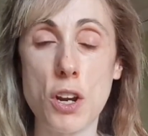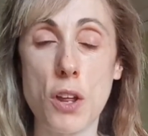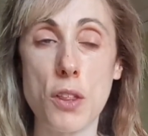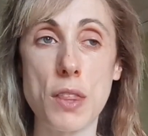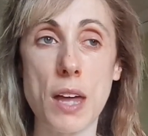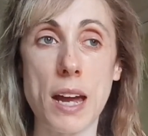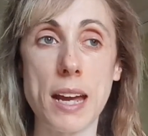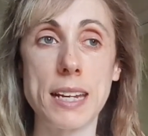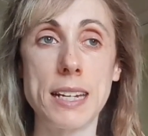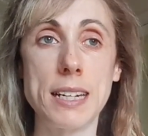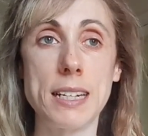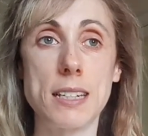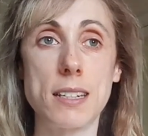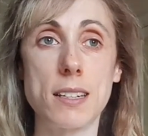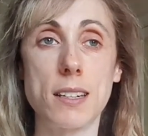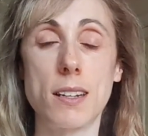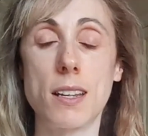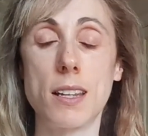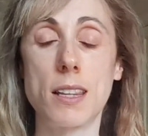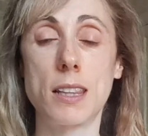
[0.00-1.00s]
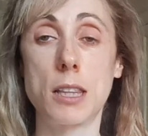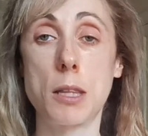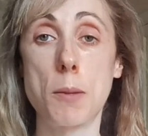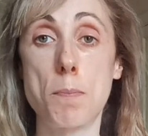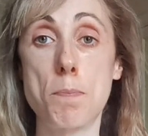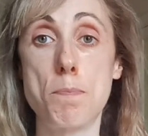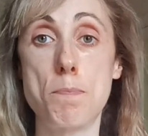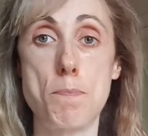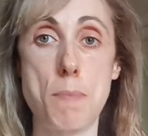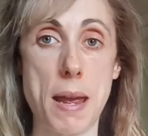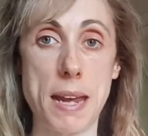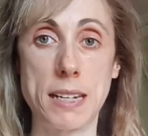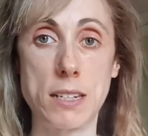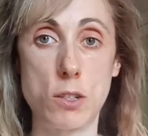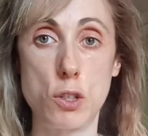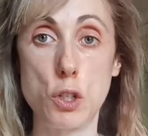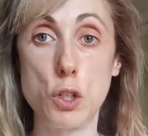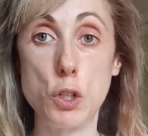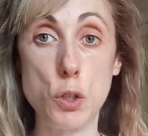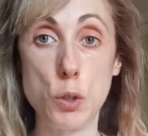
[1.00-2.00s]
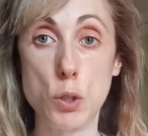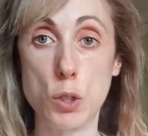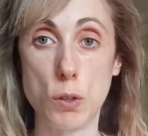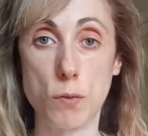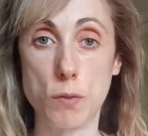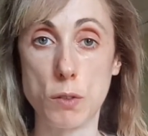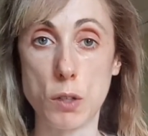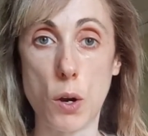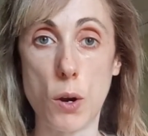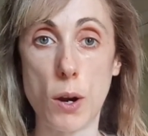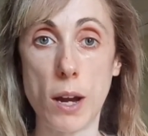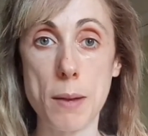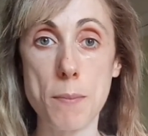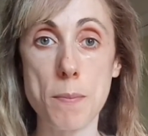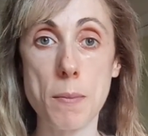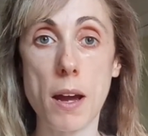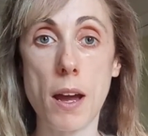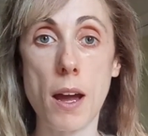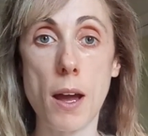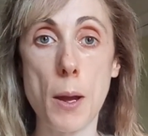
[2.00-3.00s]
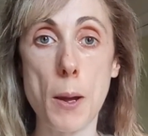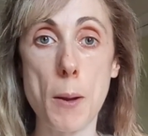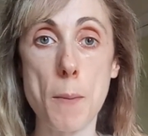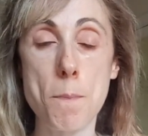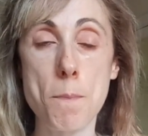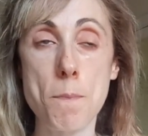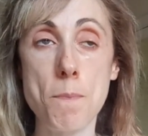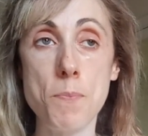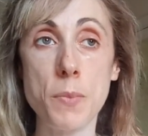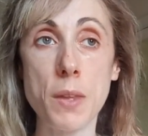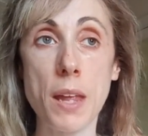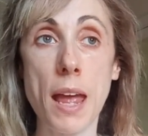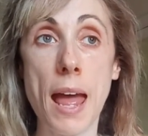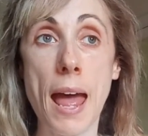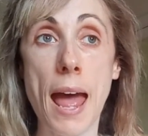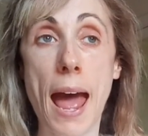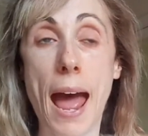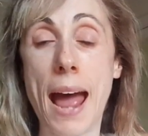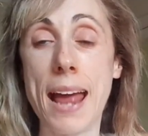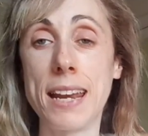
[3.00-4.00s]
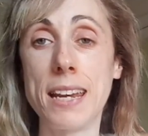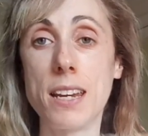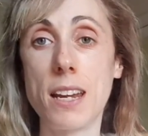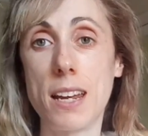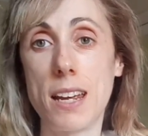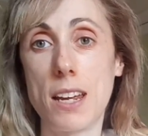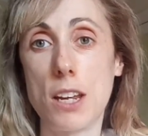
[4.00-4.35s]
That is the best use of time. And